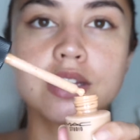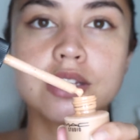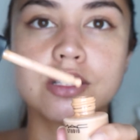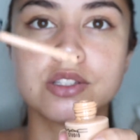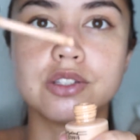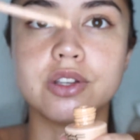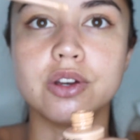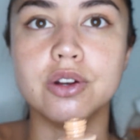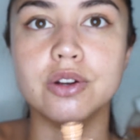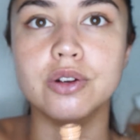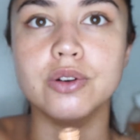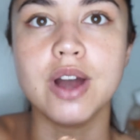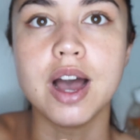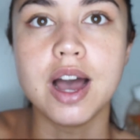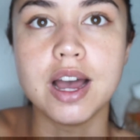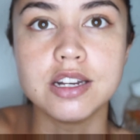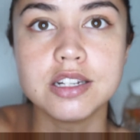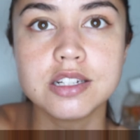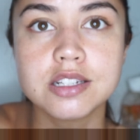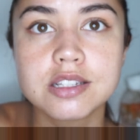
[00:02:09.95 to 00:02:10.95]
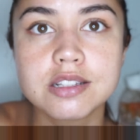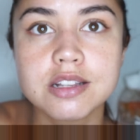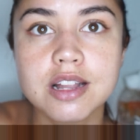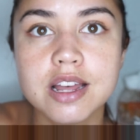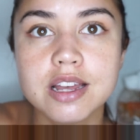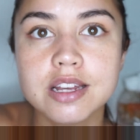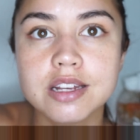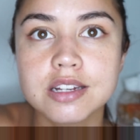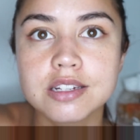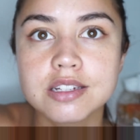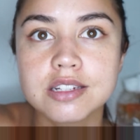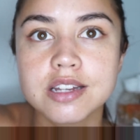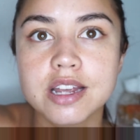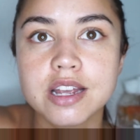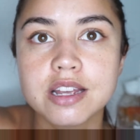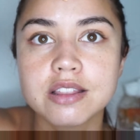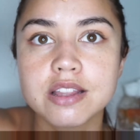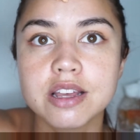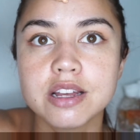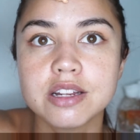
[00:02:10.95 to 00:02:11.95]
So I just like
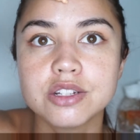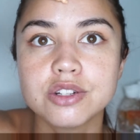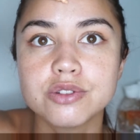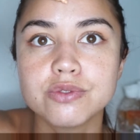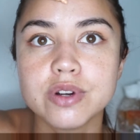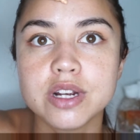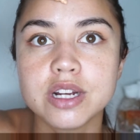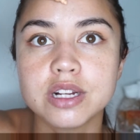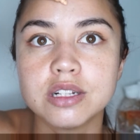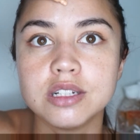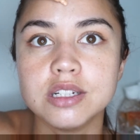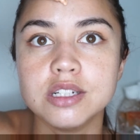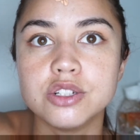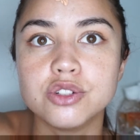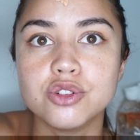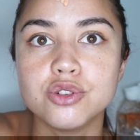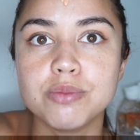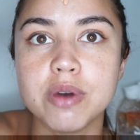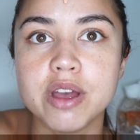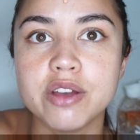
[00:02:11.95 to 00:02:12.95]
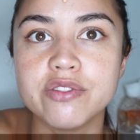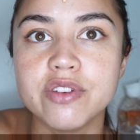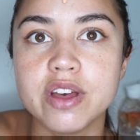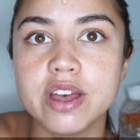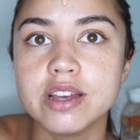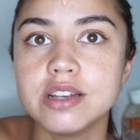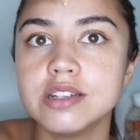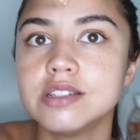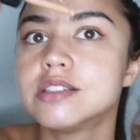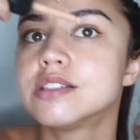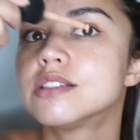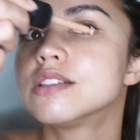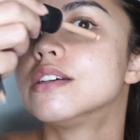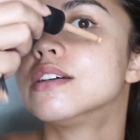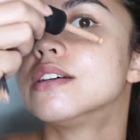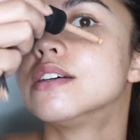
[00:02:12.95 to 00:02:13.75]
take that directly to my face.